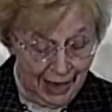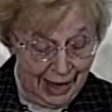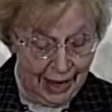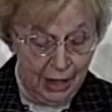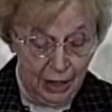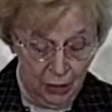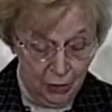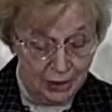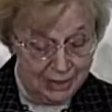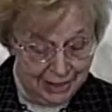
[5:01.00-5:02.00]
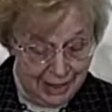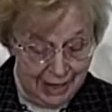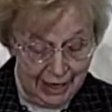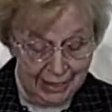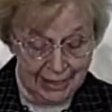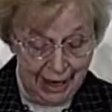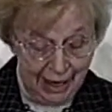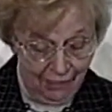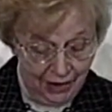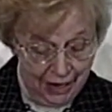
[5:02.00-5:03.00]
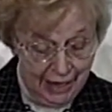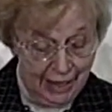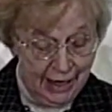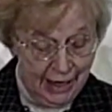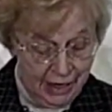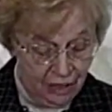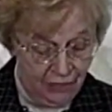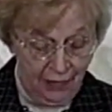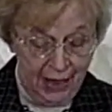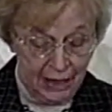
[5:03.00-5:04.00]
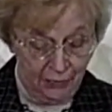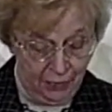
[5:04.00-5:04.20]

and your sins have hid his face